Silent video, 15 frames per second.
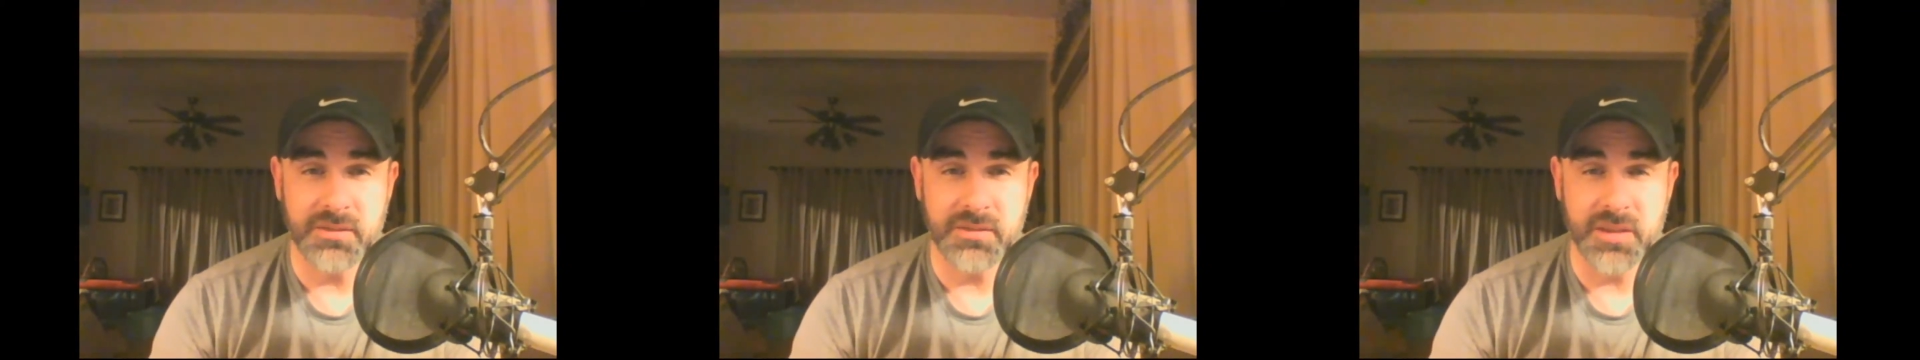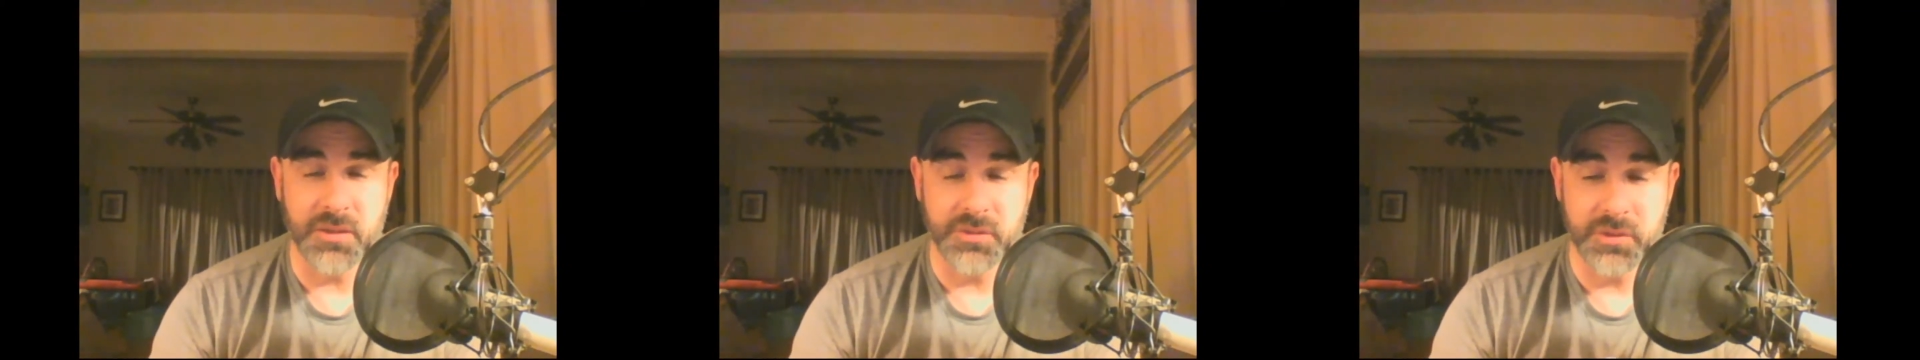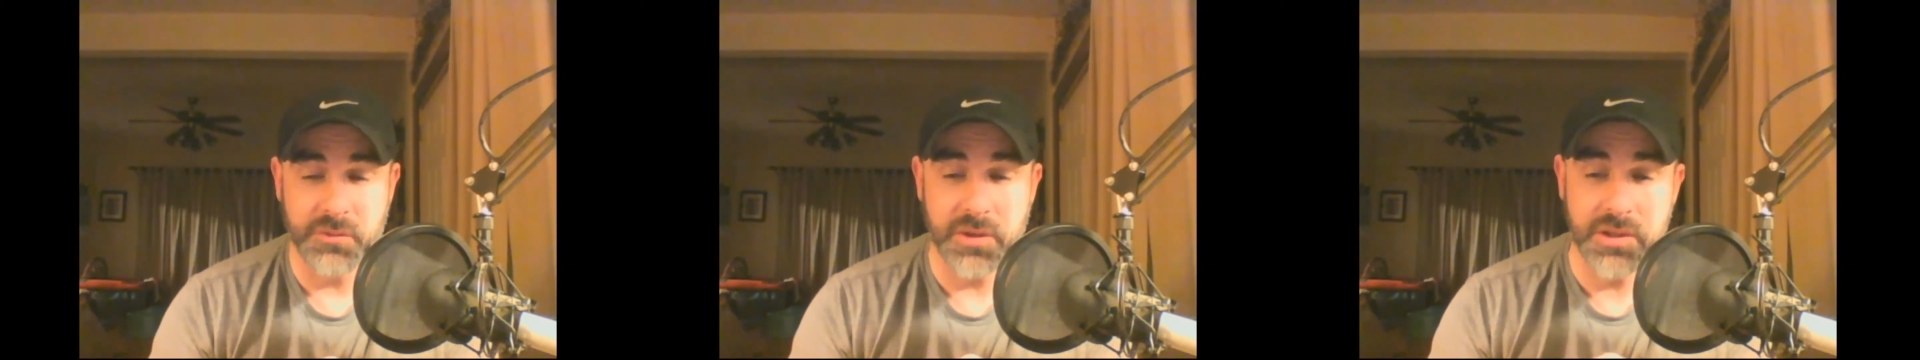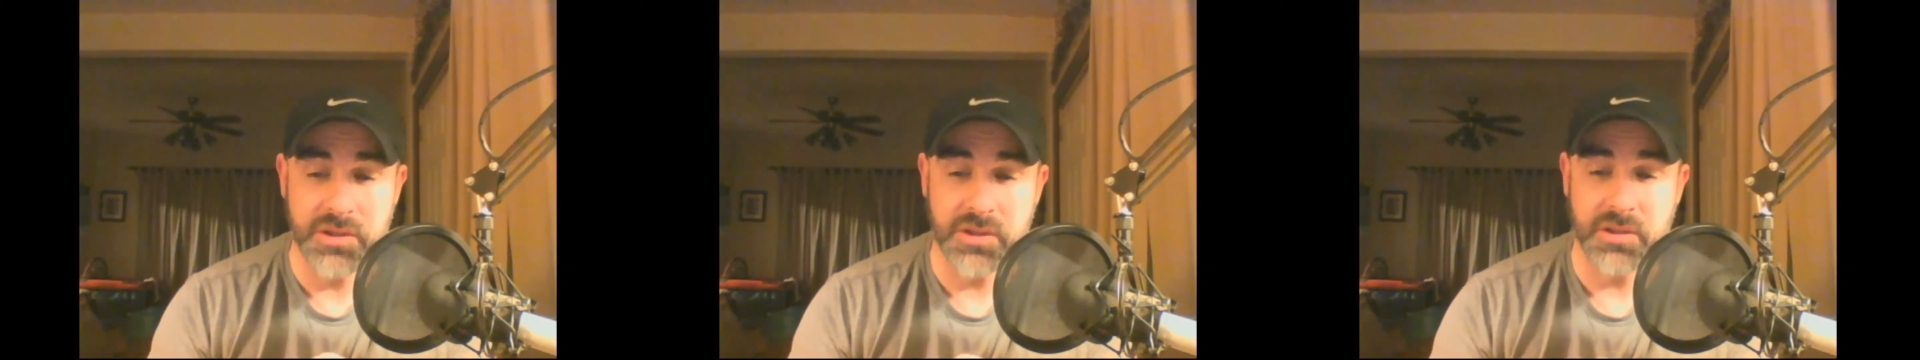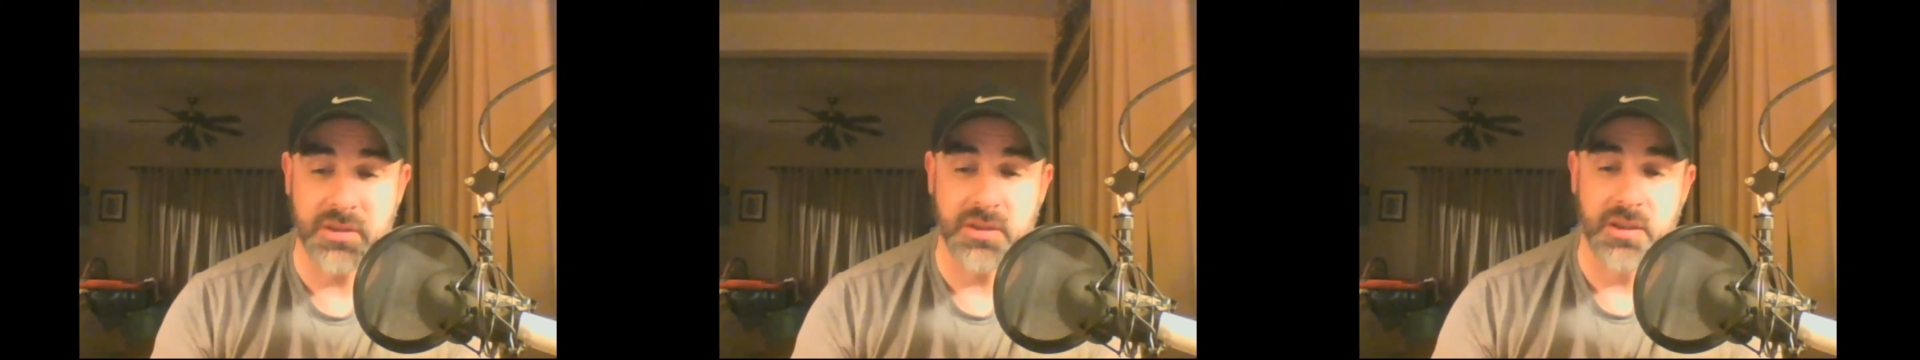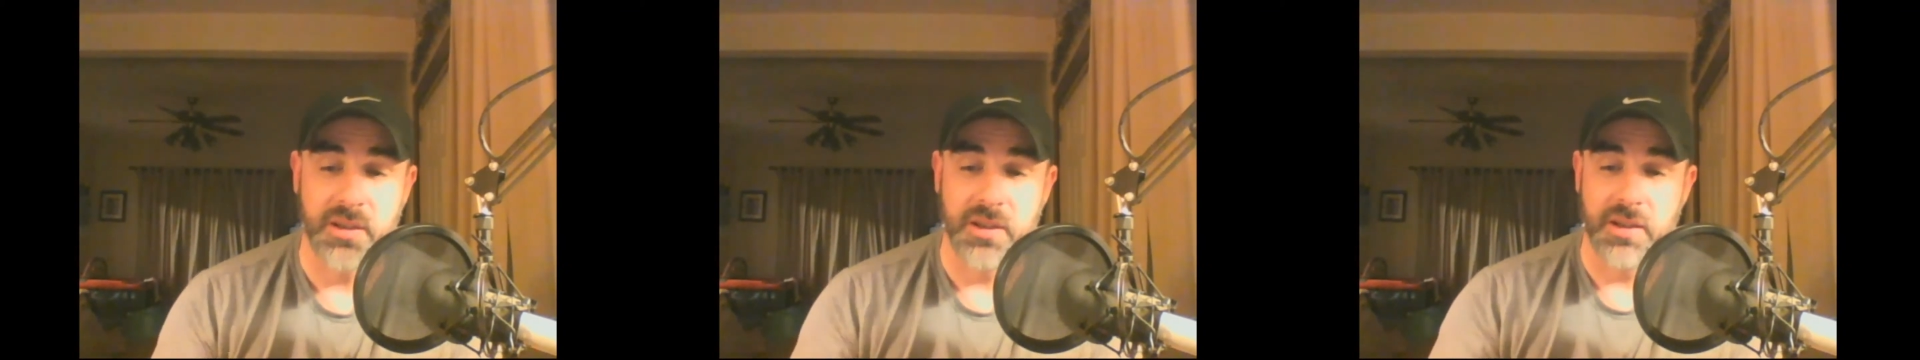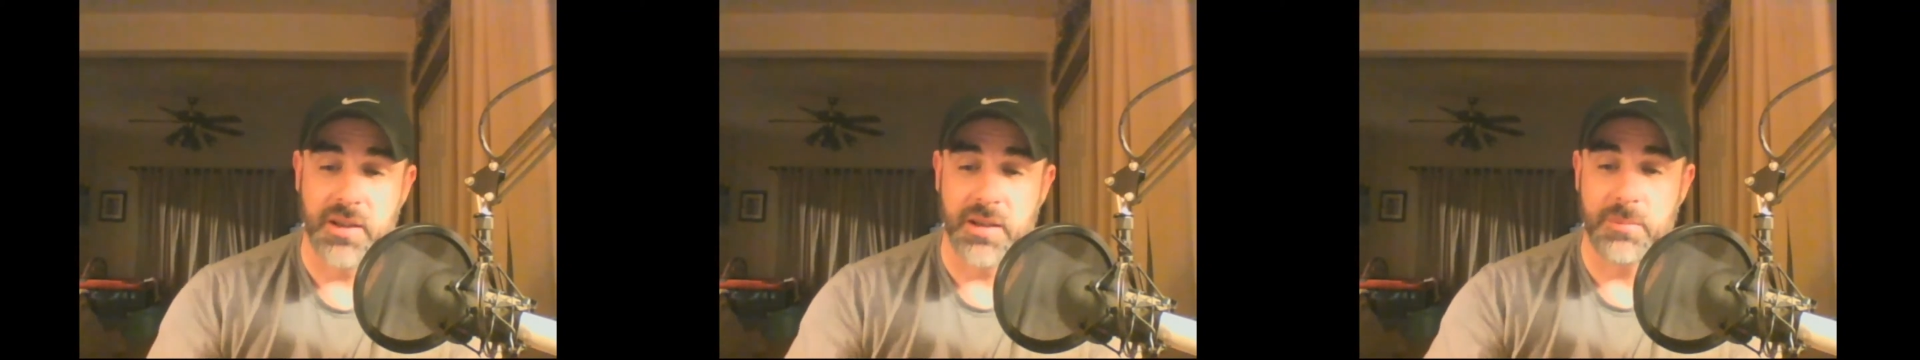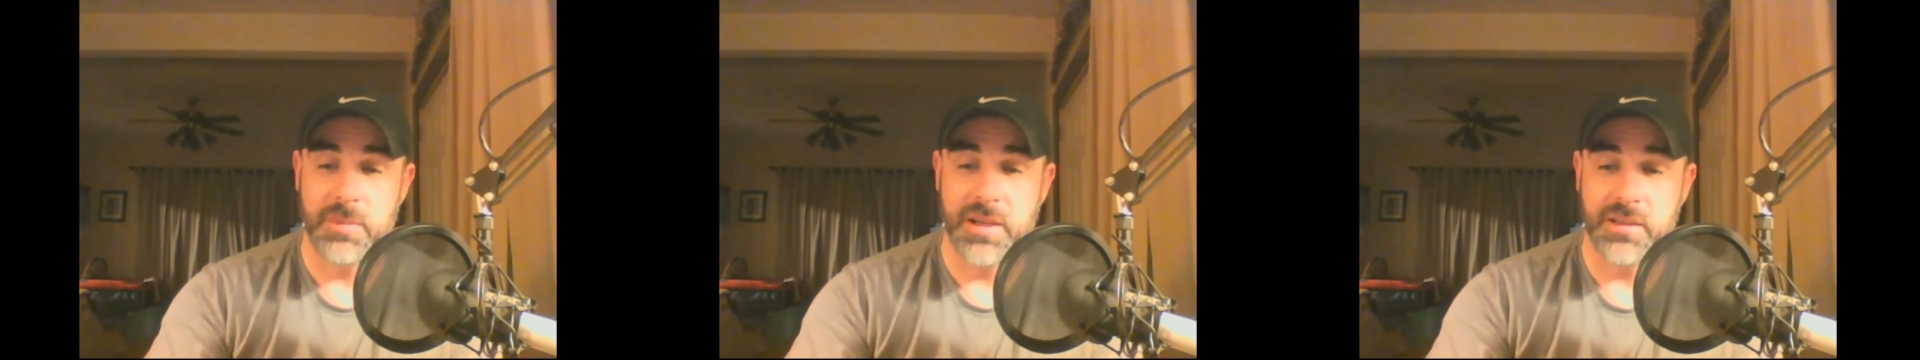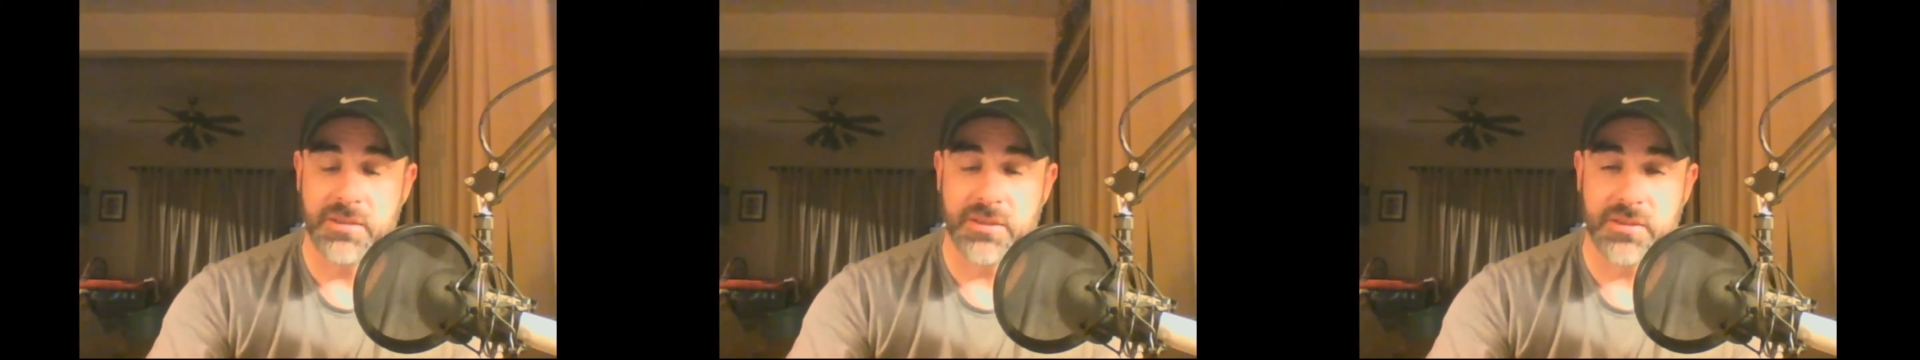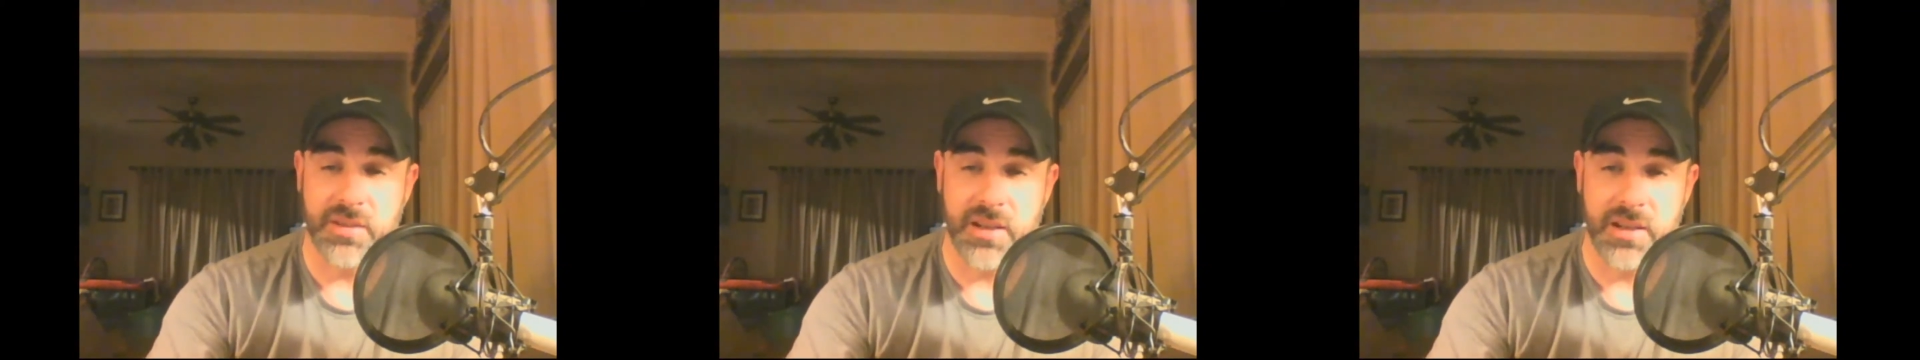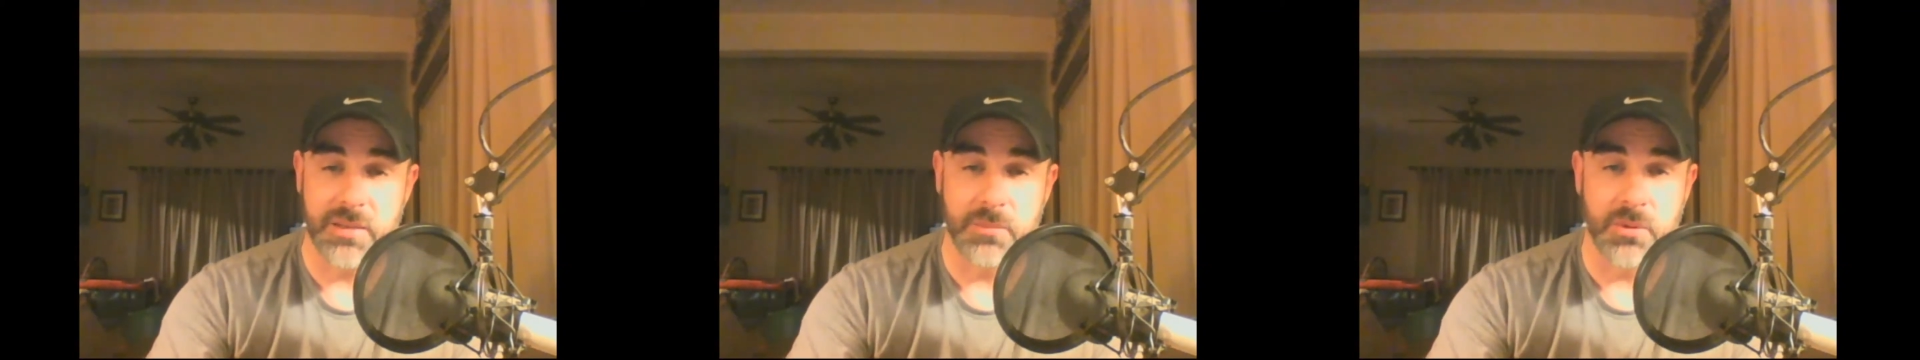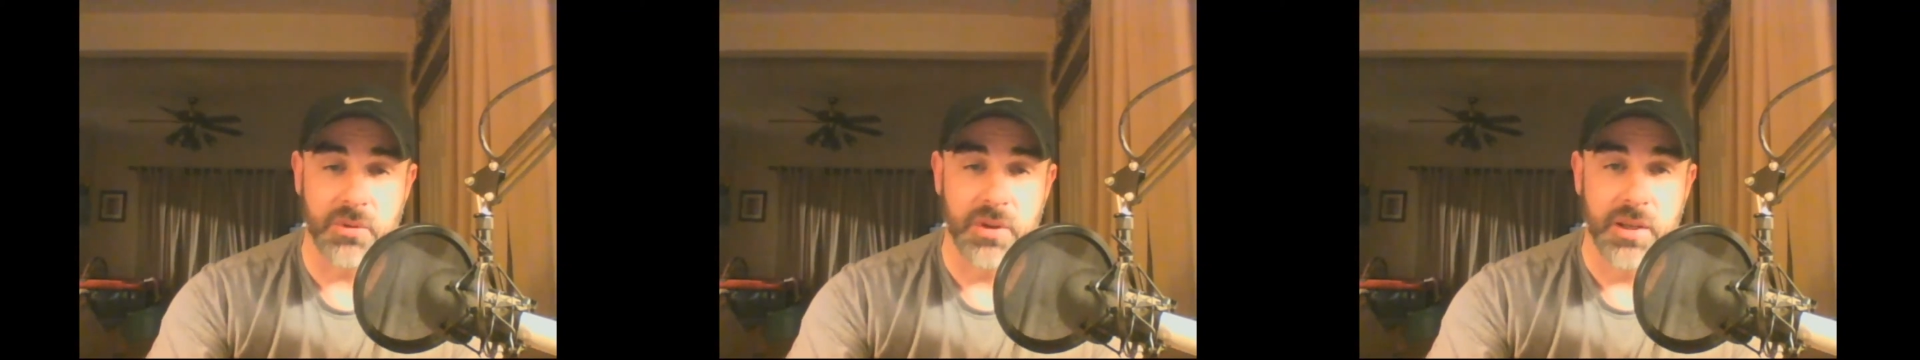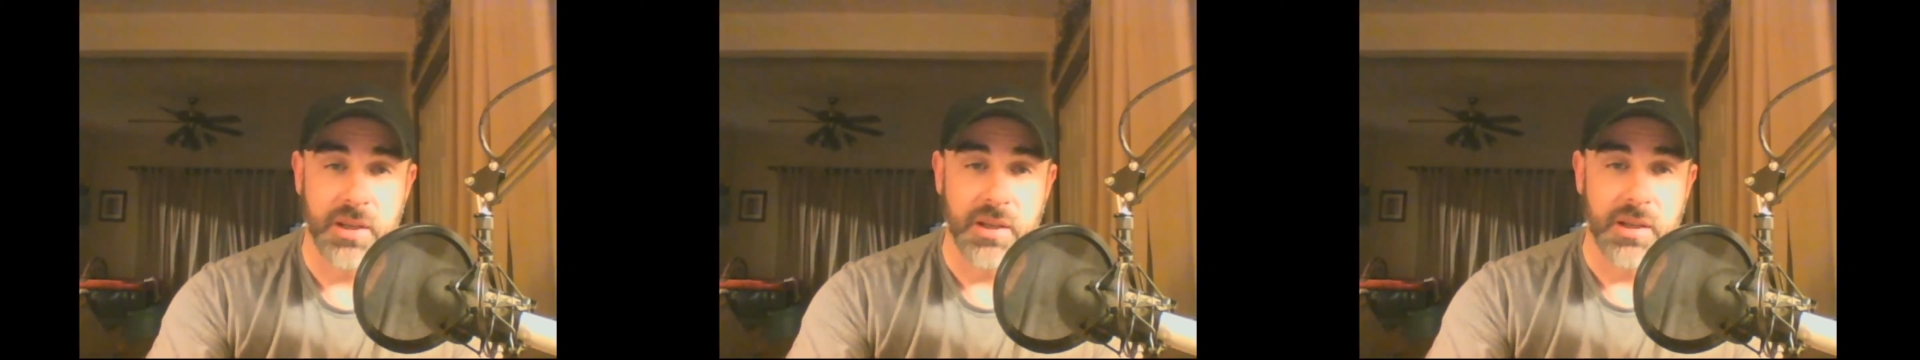self-sufficient and being sustainable.